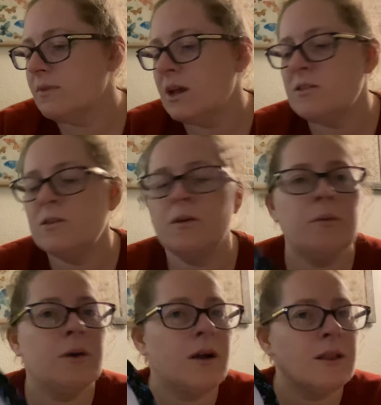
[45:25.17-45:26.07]
As you know, I
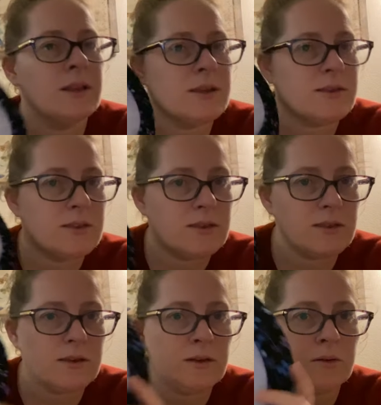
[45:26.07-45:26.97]
work on this,
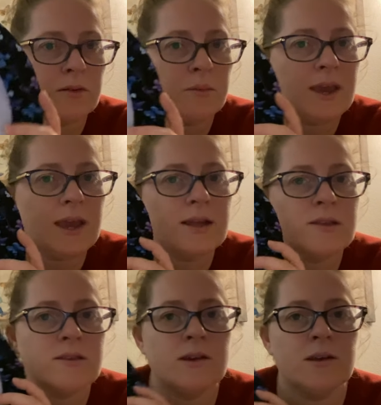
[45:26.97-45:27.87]
you know, on the
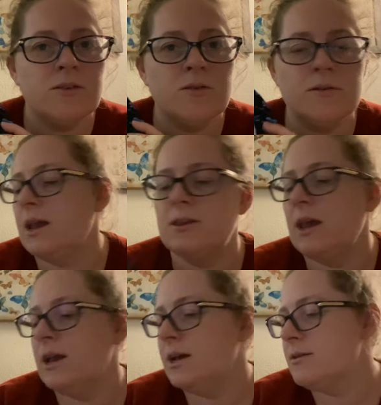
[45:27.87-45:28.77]
weekends and on
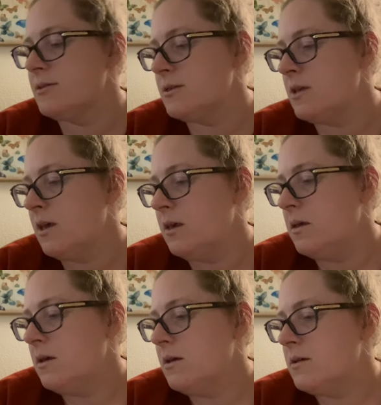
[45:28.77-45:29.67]
Tuesdays.
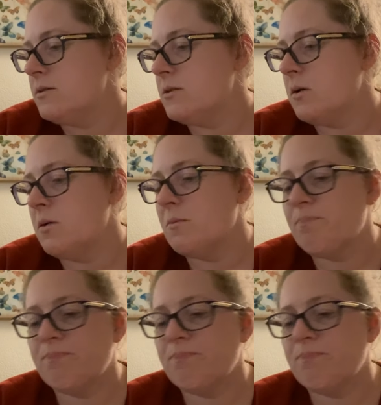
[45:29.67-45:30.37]
So